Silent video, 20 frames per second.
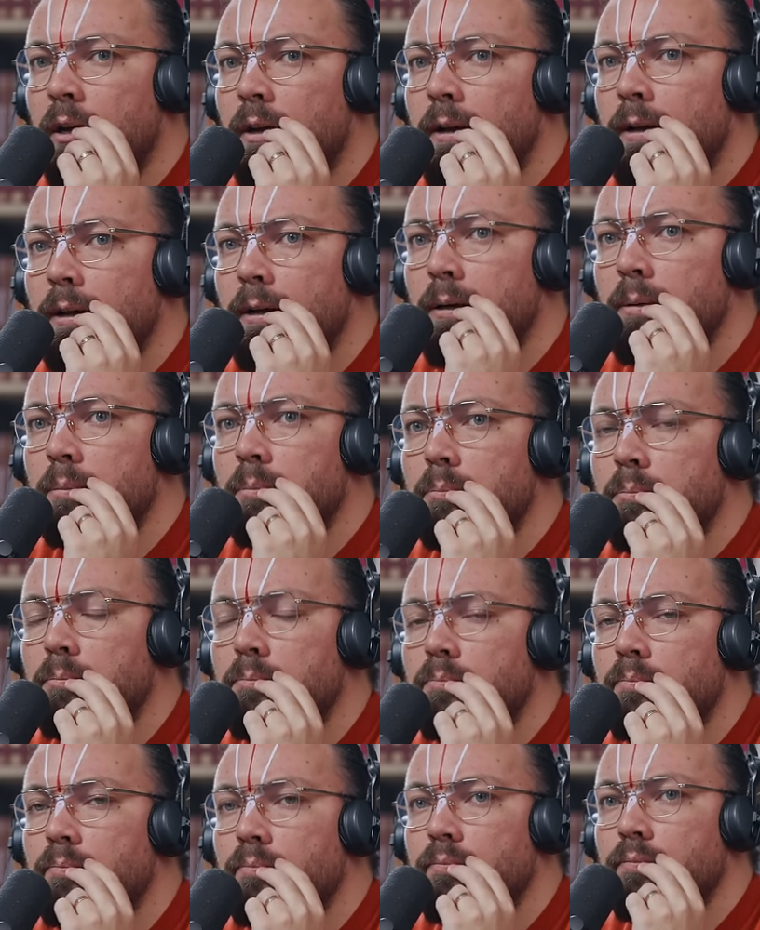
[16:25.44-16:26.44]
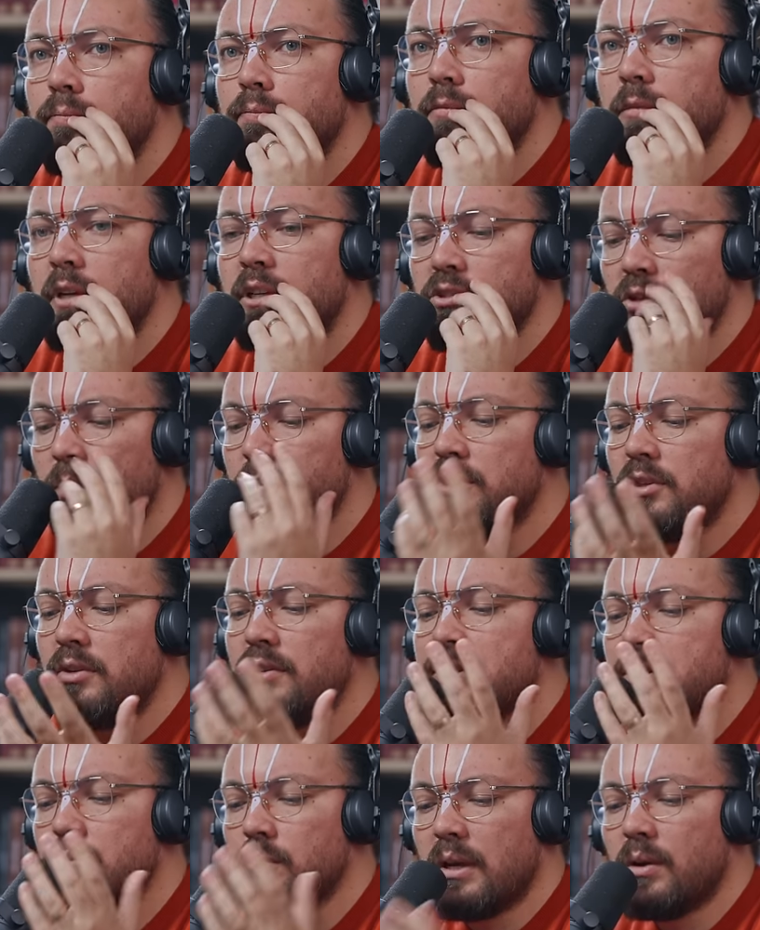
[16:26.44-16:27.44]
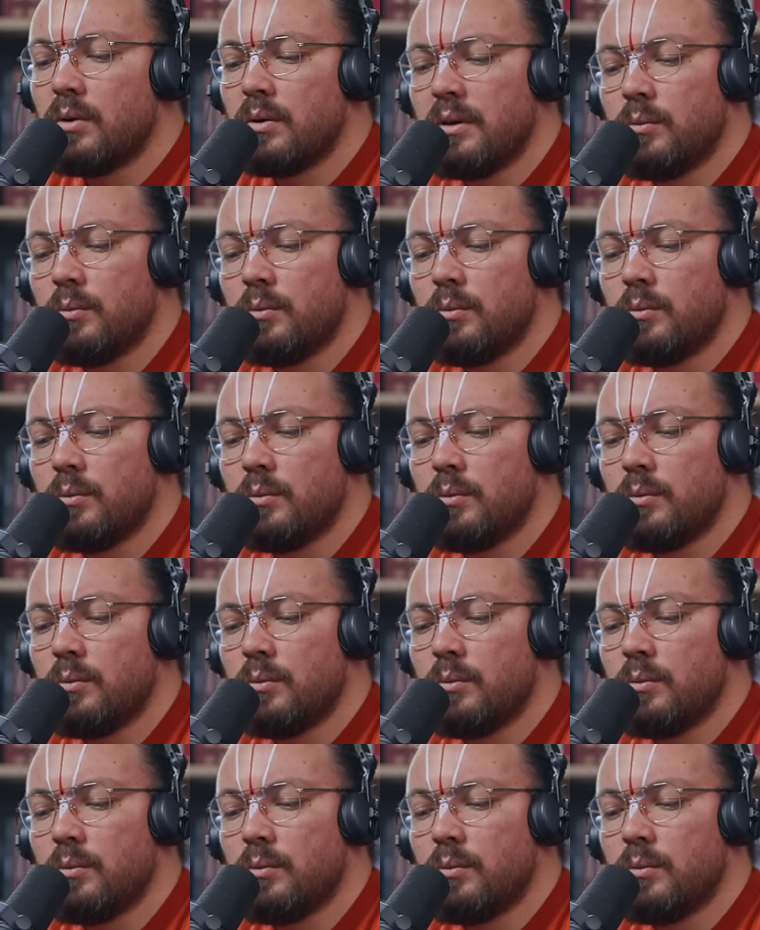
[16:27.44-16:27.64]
Um, and so I'm curious, like,